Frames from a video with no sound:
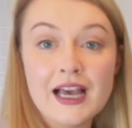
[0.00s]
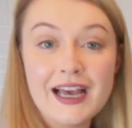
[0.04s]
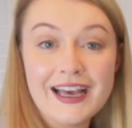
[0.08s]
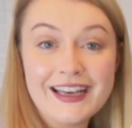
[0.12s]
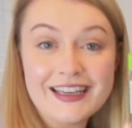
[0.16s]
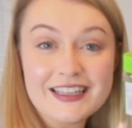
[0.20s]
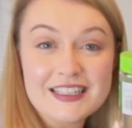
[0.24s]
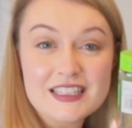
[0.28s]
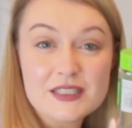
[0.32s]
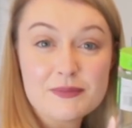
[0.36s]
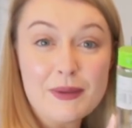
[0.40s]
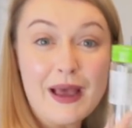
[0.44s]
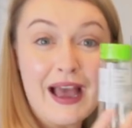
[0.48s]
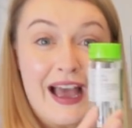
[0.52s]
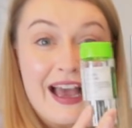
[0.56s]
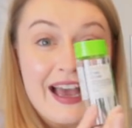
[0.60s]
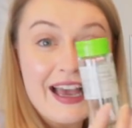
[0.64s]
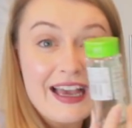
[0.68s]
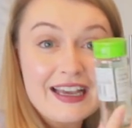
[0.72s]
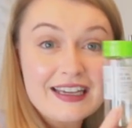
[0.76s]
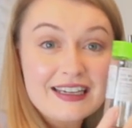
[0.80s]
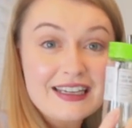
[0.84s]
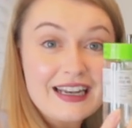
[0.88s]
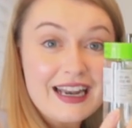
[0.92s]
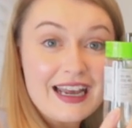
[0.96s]
a
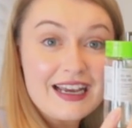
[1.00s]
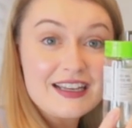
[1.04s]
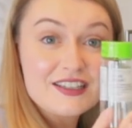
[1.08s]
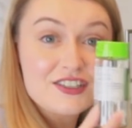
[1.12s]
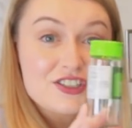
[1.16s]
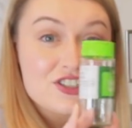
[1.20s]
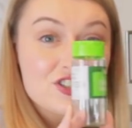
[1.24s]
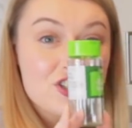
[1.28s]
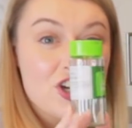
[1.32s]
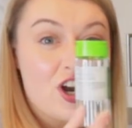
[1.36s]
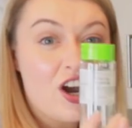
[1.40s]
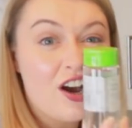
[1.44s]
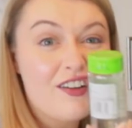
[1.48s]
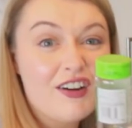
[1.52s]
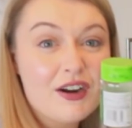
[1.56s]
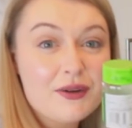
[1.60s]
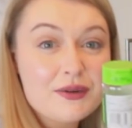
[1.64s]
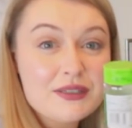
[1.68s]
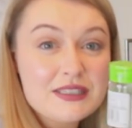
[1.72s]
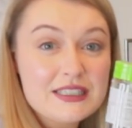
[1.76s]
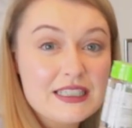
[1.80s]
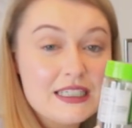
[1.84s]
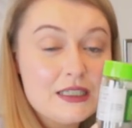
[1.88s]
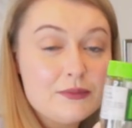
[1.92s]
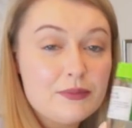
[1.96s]
spare glass jar
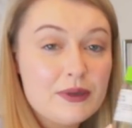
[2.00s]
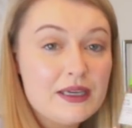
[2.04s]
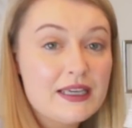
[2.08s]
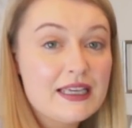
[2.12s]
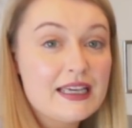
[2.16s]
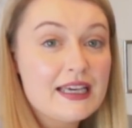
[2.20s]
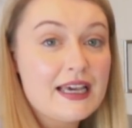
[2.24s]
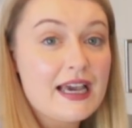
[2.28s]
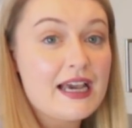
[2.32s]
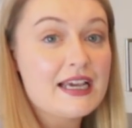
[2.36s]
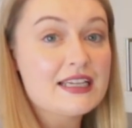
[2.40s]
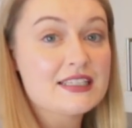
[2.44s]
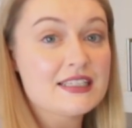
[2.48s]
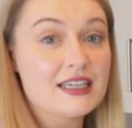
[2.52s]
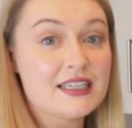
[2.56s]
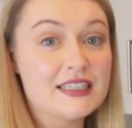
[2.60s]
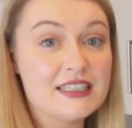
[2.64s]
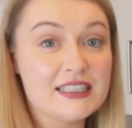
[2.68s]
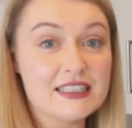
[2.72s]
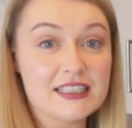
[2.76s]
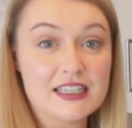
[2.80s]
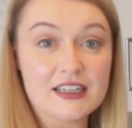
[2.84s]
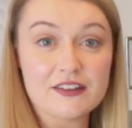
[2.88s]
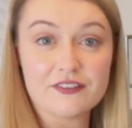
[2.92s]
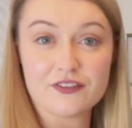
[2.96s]
I was keeping in case I
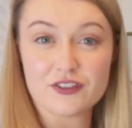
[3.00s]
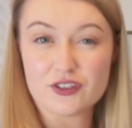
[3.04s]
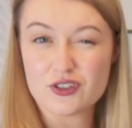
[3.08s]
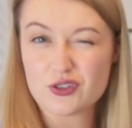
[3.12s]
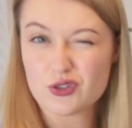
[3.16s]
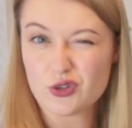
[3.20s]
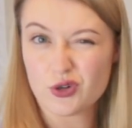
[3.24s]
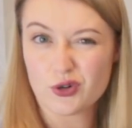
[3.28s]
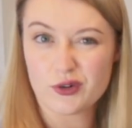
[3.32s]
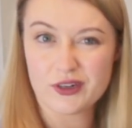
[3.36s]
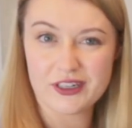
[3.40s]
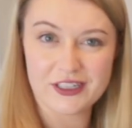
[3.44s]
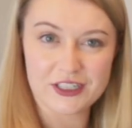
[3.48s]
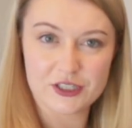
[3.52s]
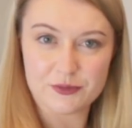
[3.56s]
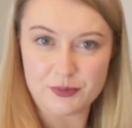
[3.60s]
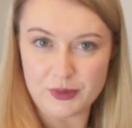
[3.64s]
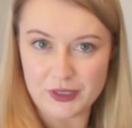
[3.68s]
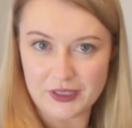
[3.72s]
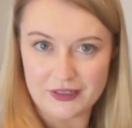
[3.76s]
needed it for storage,